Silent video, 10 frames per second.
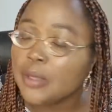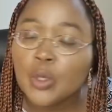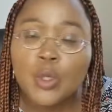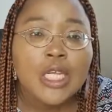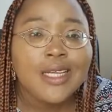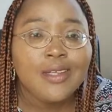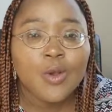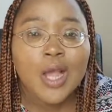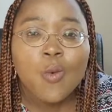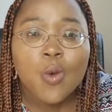You
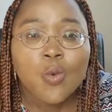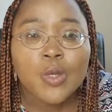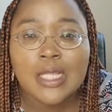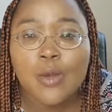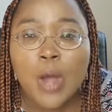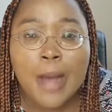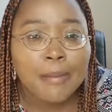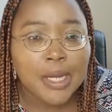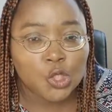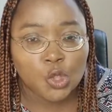can't work with a
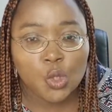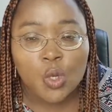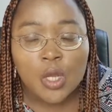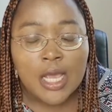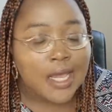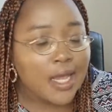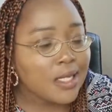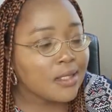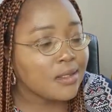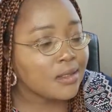one-man show. It
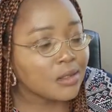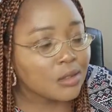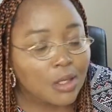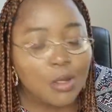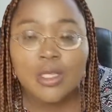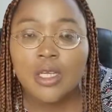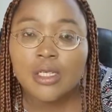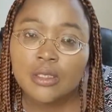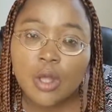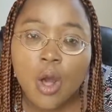is
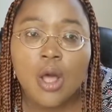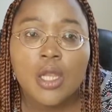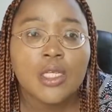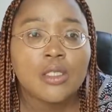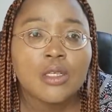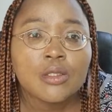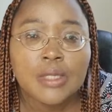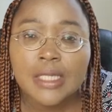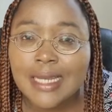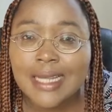his call. He does
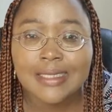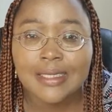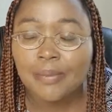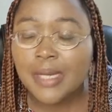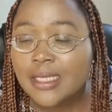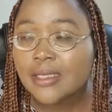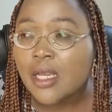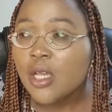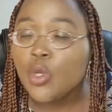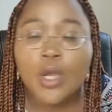with it as he pleases.
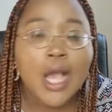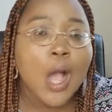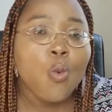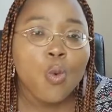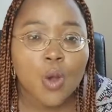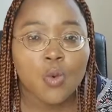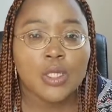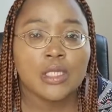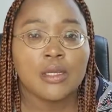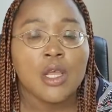You can't work
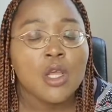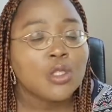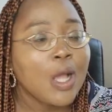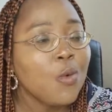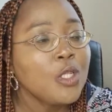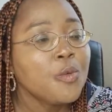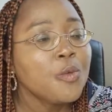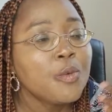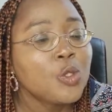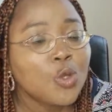with him. So I want you
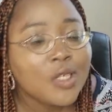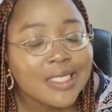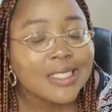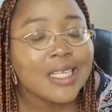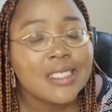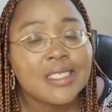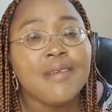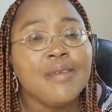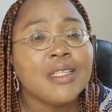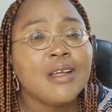people to understand this.
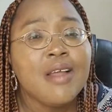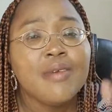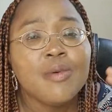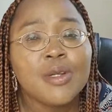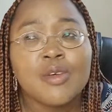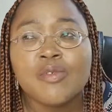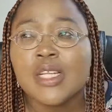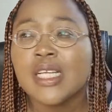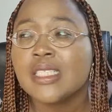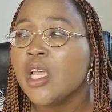Every one of you
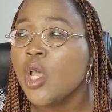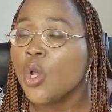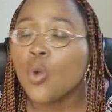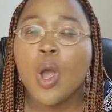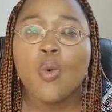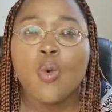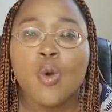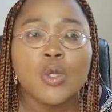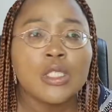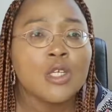that say, go and
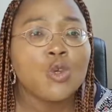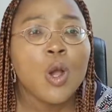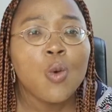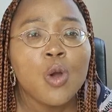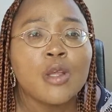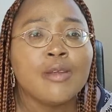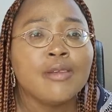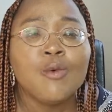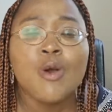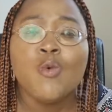work with him, go and work with
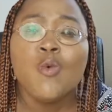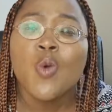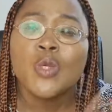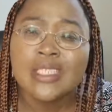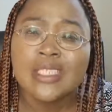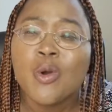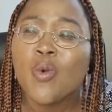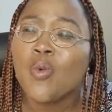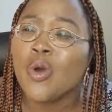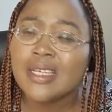him. Work with him
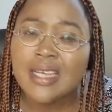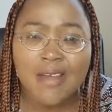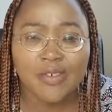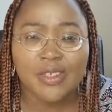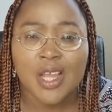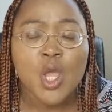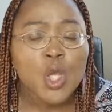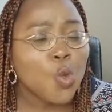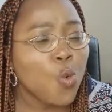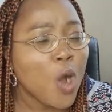on what level now?
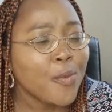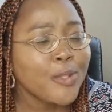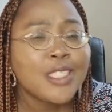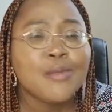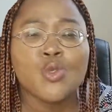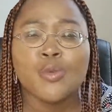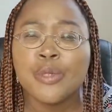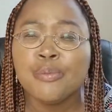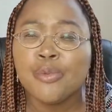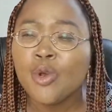Work with him to be
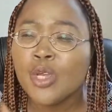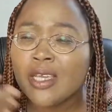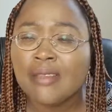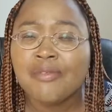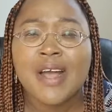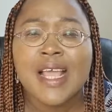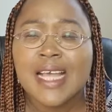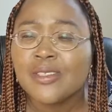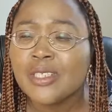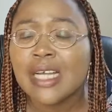blowing
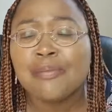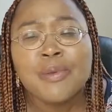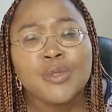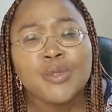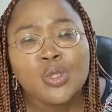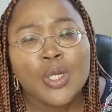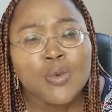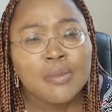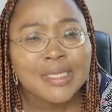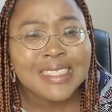fire so that people's children
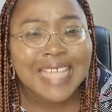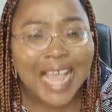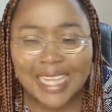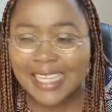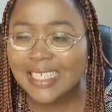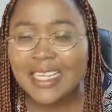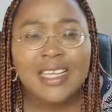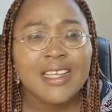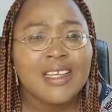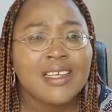will be dying.
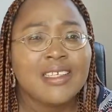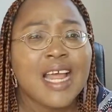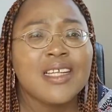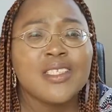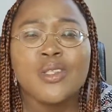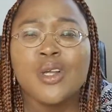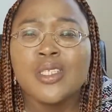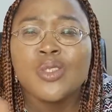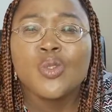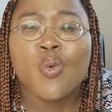There is
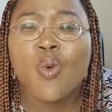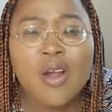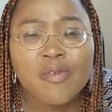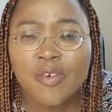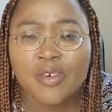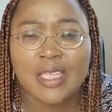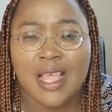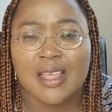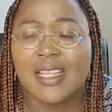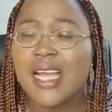nothing to work for
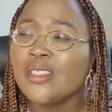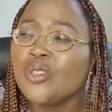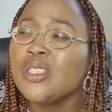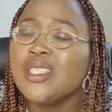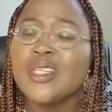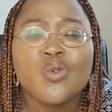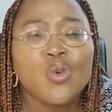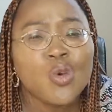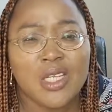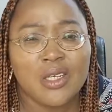there. There is nothing
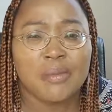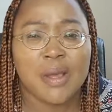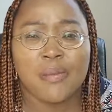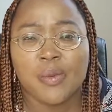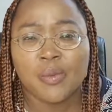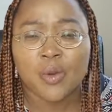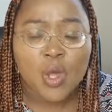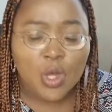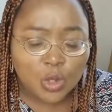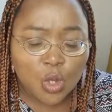going on, my people.
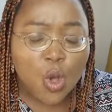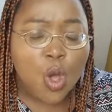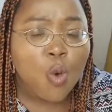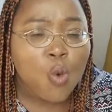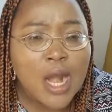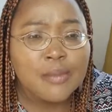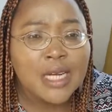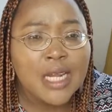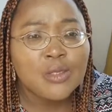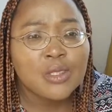So what I'm
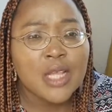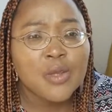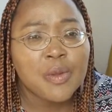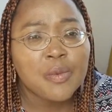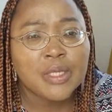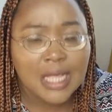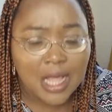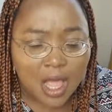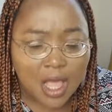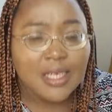trying to tell you people is
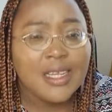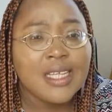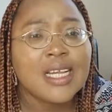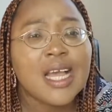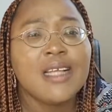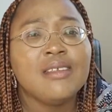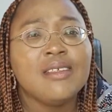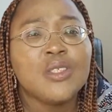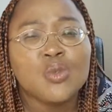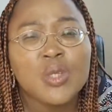that Nnamdi Kanu
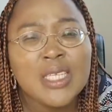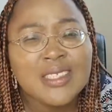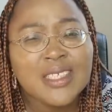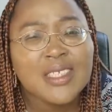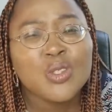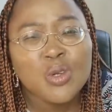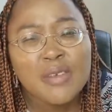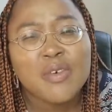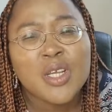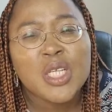is doing this solely
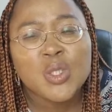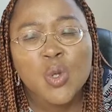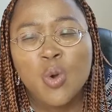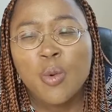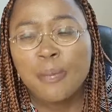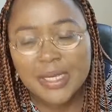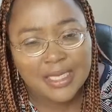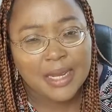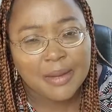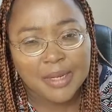for his own
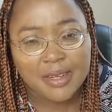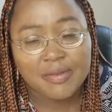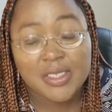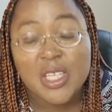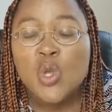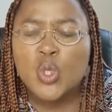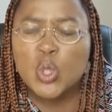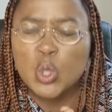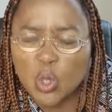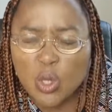personal benefit.
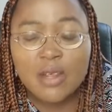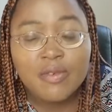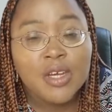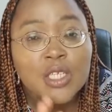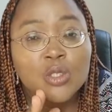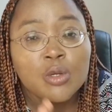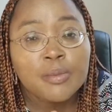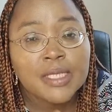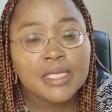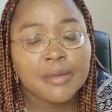Solely for his own
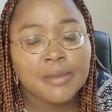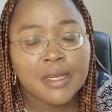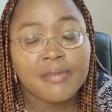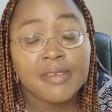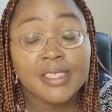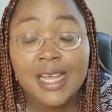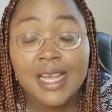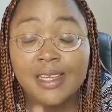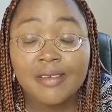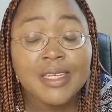personal benefit. They are
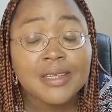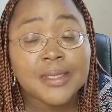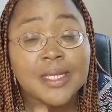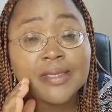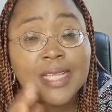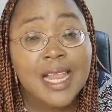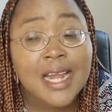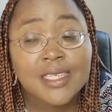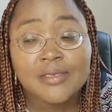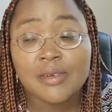giving themselves
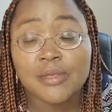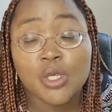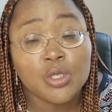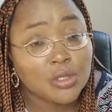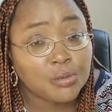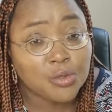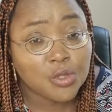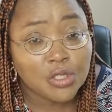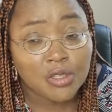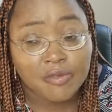salaries from the
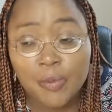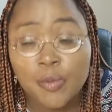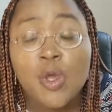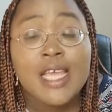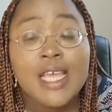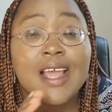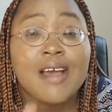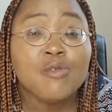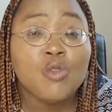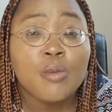contribution of people. They
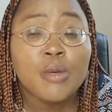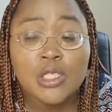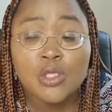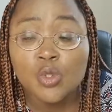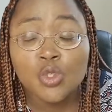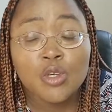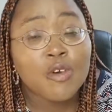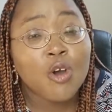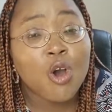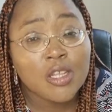have no money to show
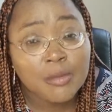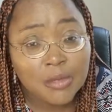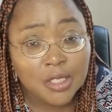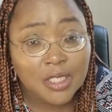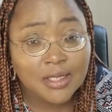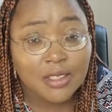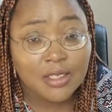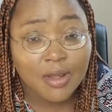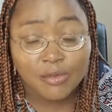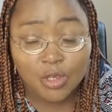for all the monies that
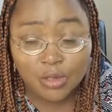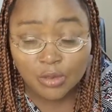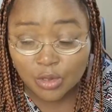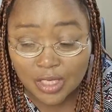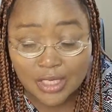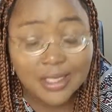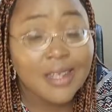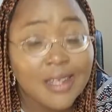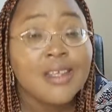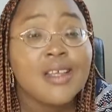you have donated.